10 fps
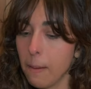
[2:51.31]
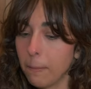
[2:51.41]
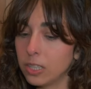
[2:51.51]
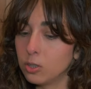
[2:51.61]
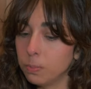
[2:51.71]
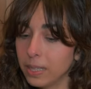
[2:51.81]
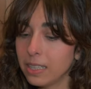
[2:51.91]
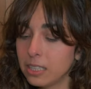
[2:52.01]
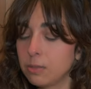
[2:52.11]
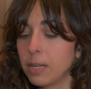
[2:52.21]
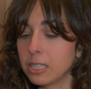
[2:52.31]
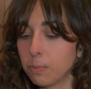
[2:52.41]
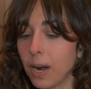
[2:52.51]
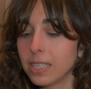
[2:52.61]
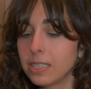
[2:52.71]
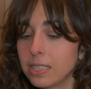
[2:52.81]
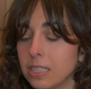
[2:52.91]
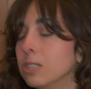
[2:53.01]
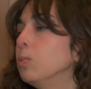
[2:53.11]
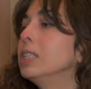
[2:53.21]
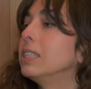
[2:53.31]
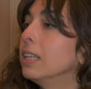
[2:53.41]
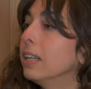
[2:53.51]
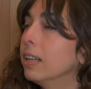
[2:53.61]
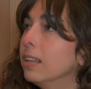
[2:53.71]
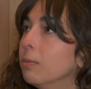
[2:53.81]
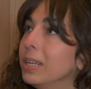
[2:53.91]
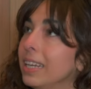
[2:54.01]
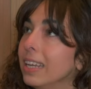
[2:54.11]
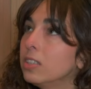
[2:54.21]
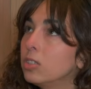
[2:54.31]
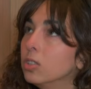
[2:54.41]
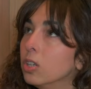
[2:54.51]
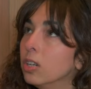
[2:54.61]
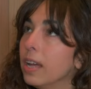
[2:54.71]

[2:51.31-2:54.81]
but to build these best practices we still we need to